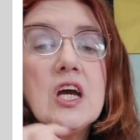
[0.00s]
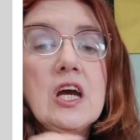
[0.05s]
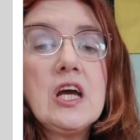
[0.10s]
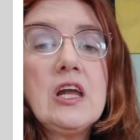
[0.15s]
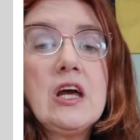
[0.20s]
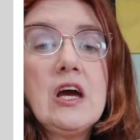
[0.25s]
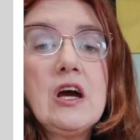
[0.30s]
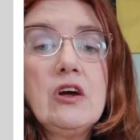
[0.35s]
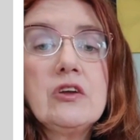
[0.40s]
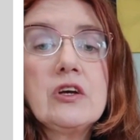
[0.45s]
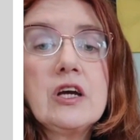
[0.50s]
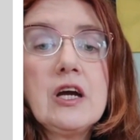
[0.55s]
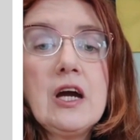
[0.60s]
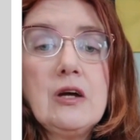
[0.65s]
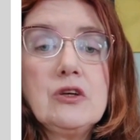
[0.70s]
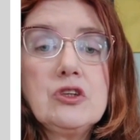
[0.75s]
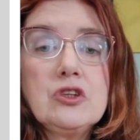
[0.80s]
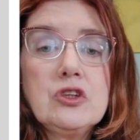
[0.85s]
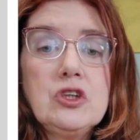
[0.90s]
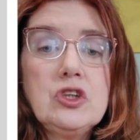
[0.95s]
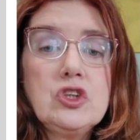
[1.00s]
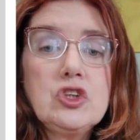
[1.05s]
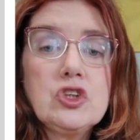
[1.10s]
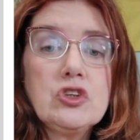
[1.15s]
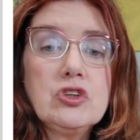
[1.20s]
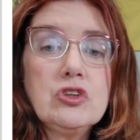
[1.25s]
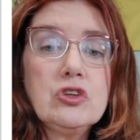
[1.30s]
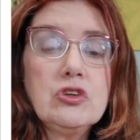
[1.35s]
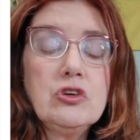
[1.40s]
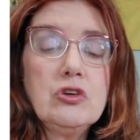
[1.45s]
And now in the Cottage Street
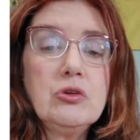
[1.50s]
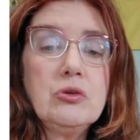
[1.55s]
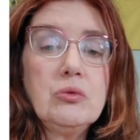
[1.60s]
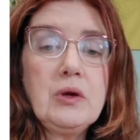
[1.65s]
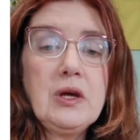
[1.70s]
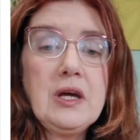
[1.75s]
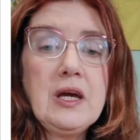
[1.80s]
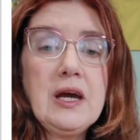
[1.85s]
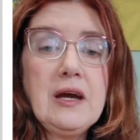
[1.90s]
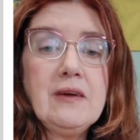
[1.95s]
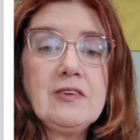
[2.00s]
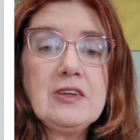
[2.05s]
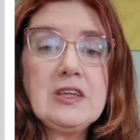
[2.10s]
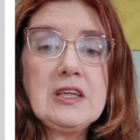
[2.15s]
Journal, we have a